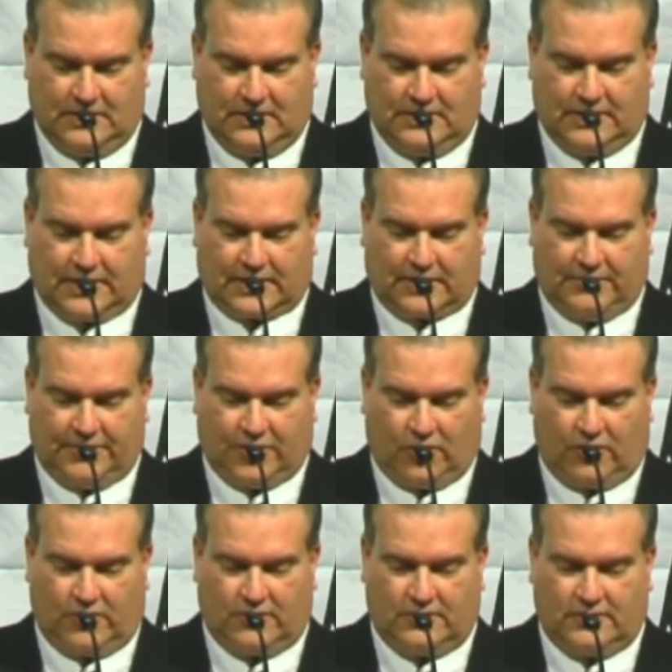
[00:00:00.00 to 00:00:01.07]
that can be
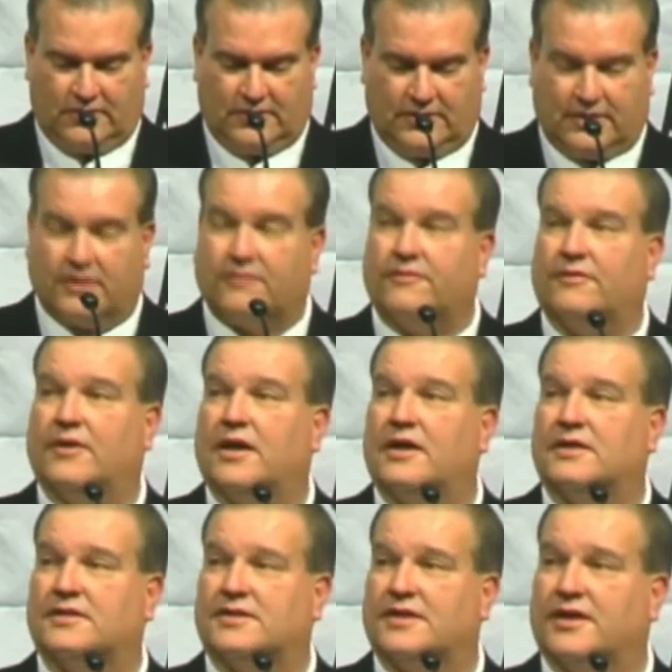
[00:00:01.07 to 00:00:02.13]
ordered. They're
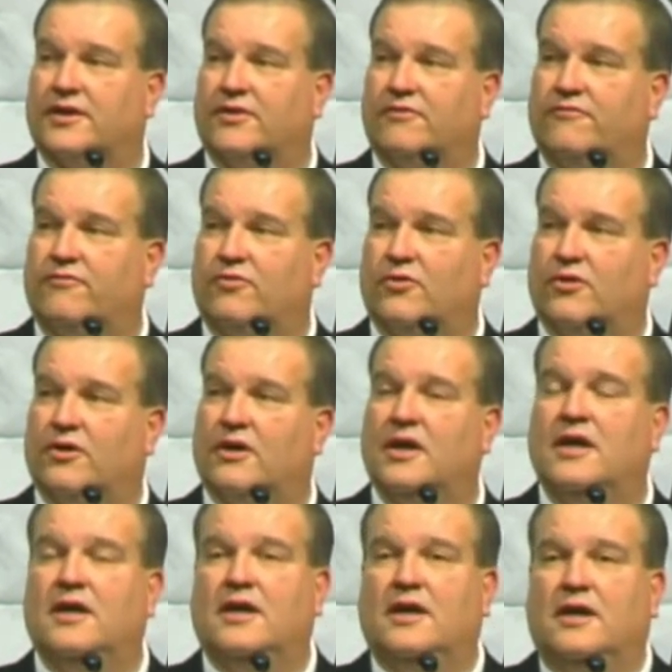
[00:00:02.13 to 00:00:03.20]
on sale for
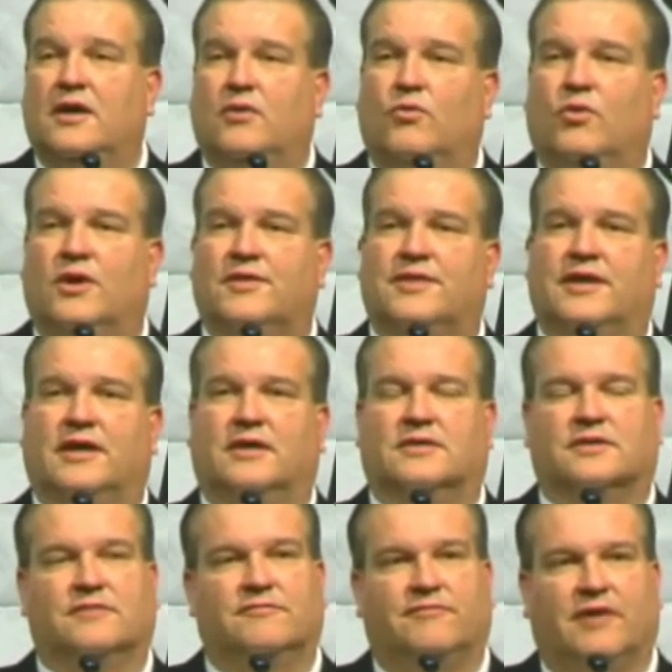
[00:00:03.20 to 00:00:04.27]

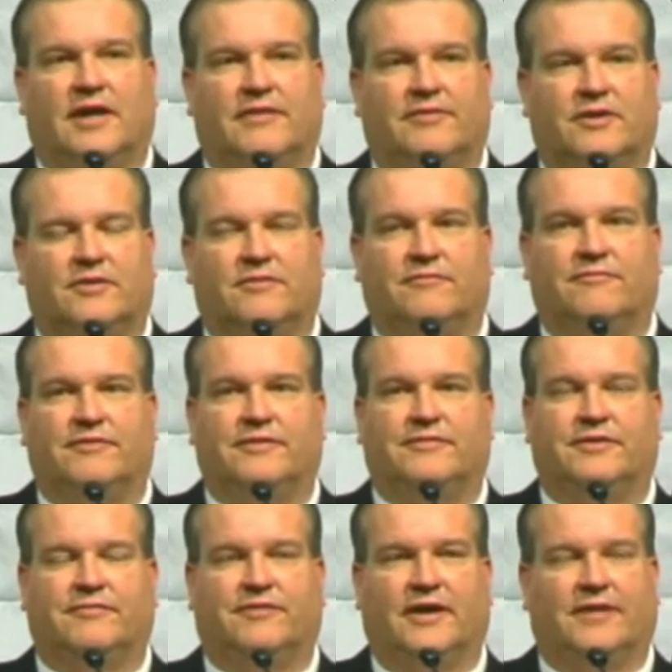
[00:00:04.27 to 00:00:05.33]

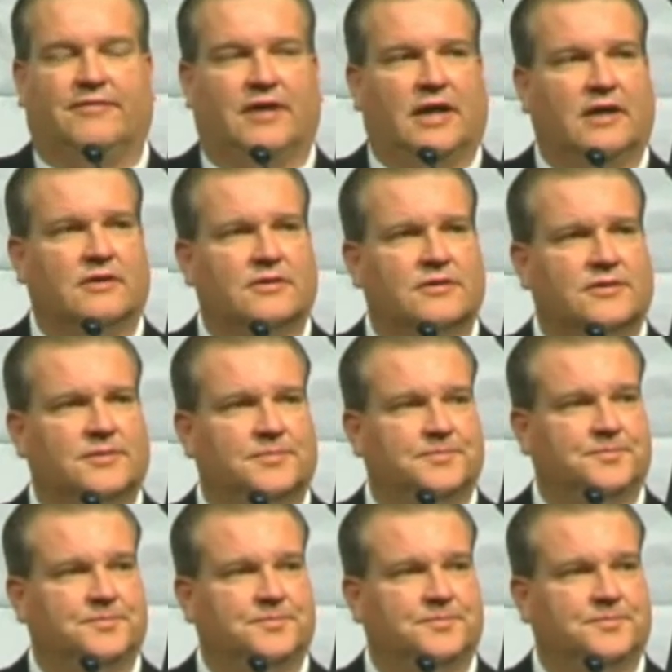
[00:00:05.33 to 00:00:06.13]
$1,555.